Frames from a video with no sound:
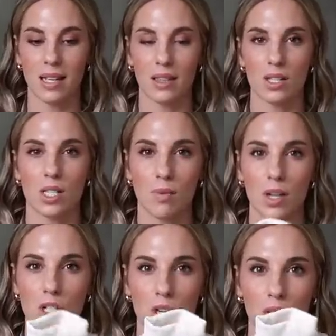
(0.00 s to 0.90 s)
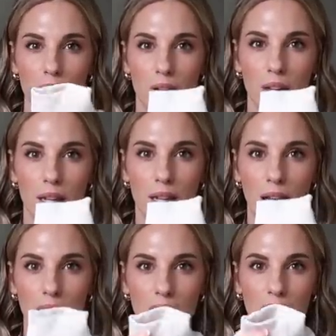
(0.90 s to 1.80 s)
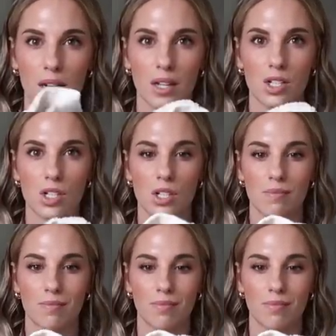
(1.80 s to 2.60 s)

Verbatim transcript: like the sweatshirt kind of finish